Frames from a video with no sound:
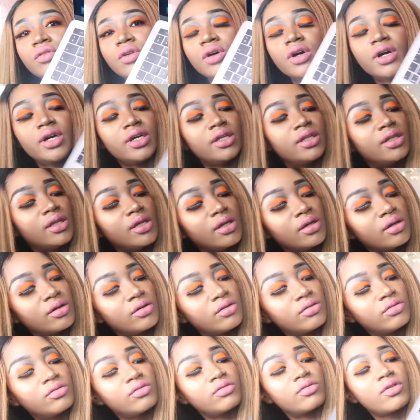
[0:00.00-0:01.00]
I think
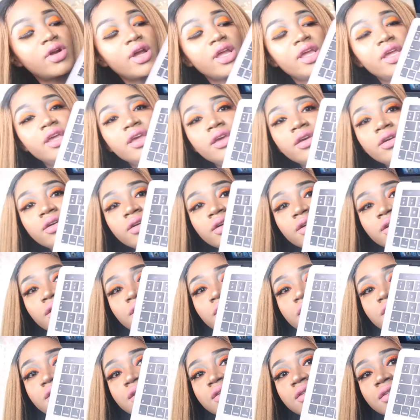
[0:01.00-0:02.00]
right here,
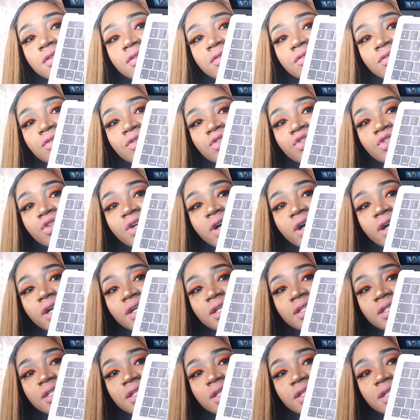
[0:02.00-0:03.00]
this is the touch
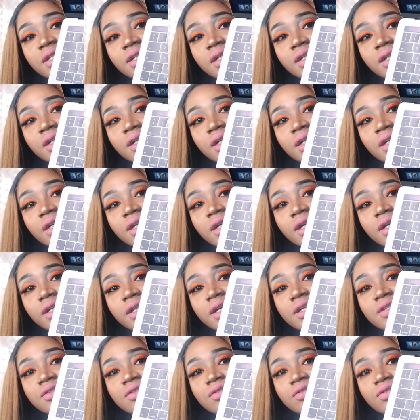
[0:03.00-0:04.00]
ID. Yeah,
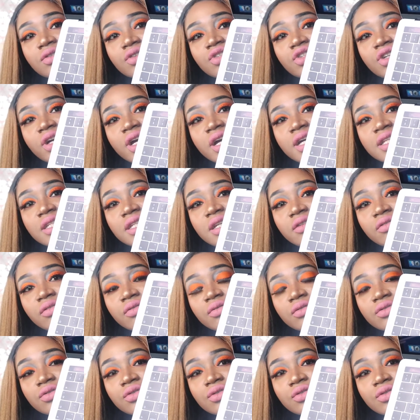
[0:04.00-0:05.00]
that's the touch ID if you
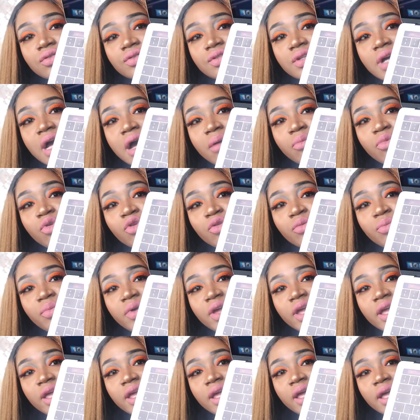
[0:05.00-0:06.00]
want to use Apple
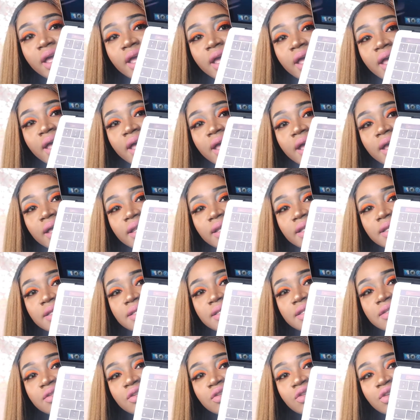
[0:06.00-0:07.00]
Pay, and
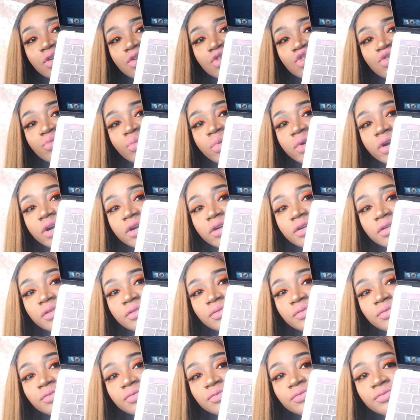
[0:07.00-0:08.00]
this is the touch bar,
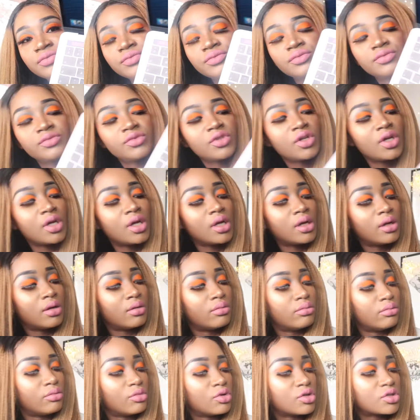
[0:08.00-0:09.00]

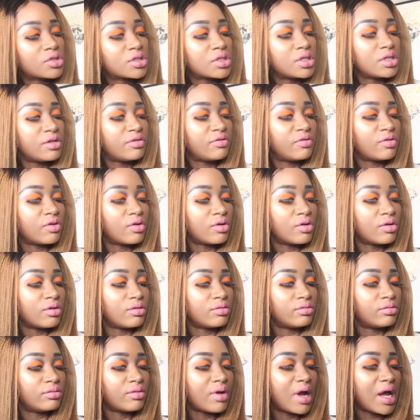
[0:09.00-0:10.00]
mostly for
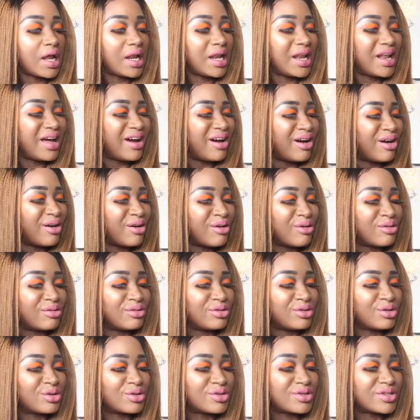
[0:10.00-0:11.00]
allow,
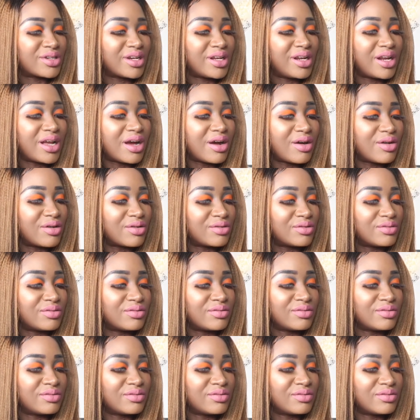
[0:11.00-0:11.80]
don't allow,